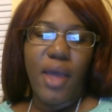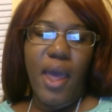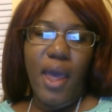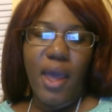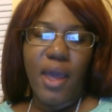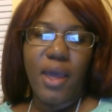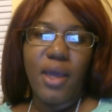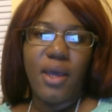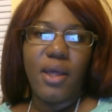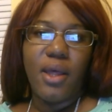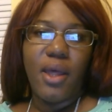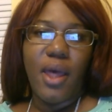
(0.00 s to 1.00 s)
A
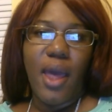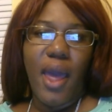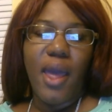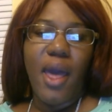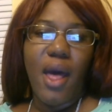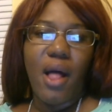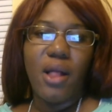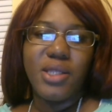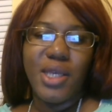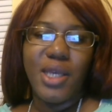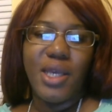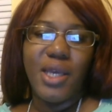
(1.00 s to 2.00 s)
A L
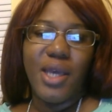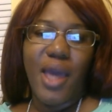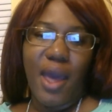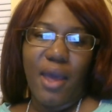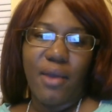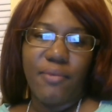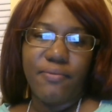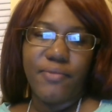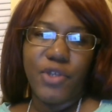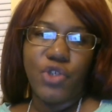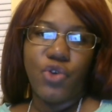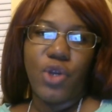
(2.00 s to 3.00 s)
T E A.
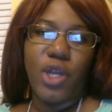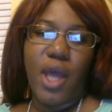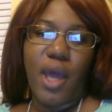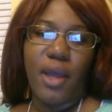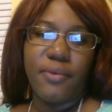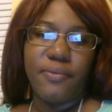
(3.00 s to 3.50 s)
Enjoy your day.